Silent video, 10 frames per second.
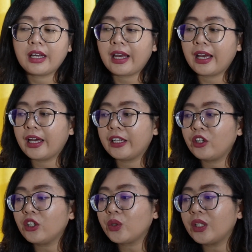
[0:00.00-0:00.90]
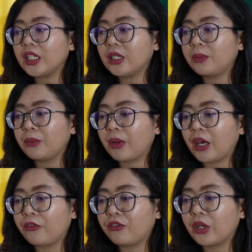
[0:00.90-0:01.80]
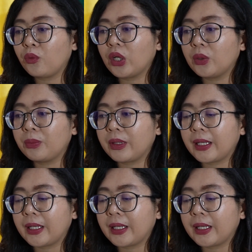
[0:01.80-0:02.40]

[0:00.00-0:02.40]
And usually the BPA free will